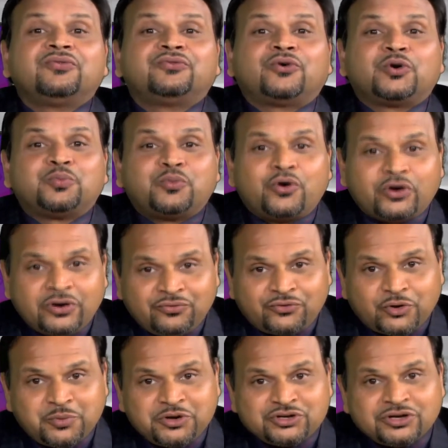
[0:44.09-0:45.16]
For more
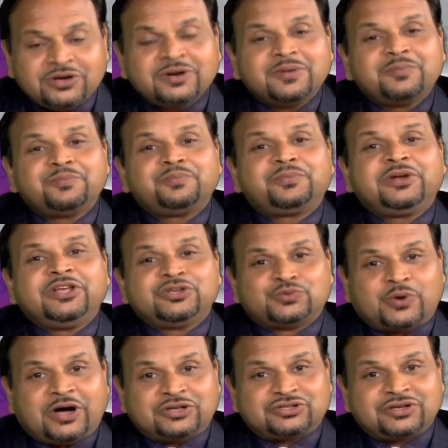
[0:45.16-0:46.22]
information, please
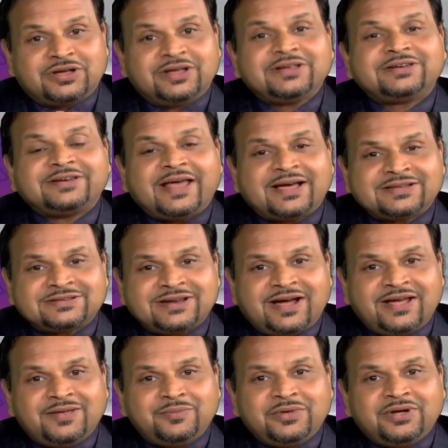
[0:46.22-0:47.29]
watch Tax
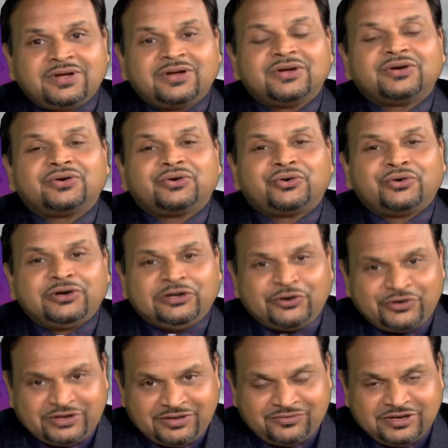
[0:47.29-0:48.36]
Time only
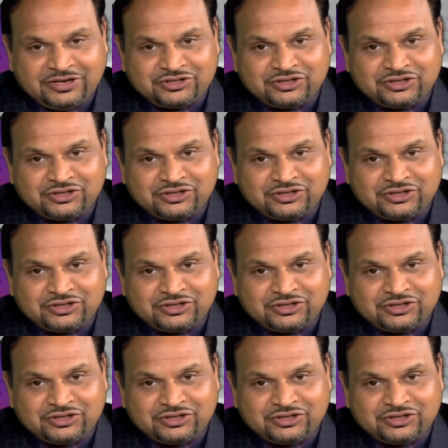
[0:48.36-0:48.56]
on TV